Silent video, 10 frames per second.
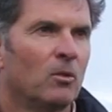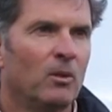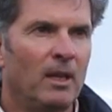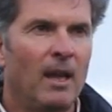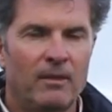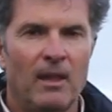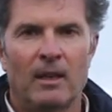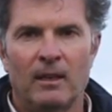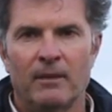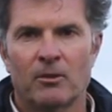already at
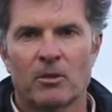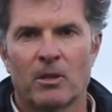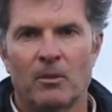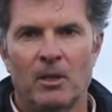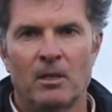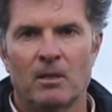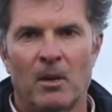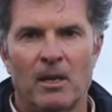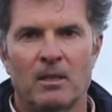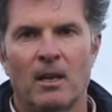that level, so we need to
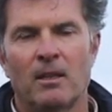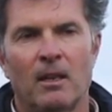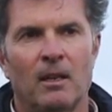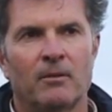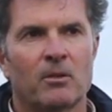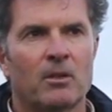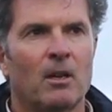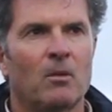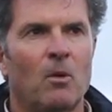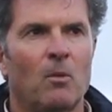maintain that level.
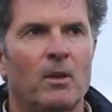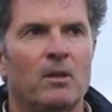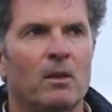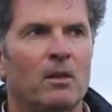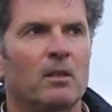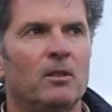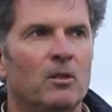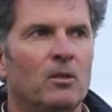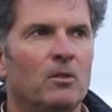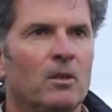So what we're trying to
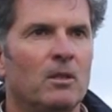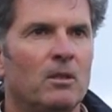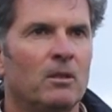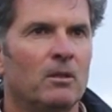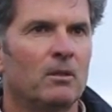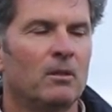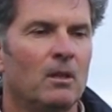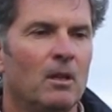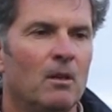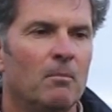do is to
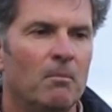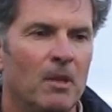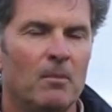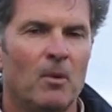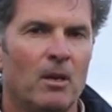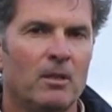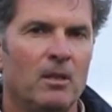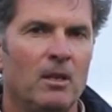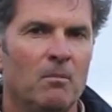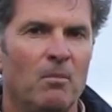minimise
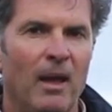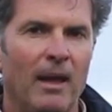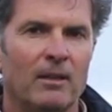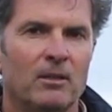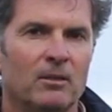the impact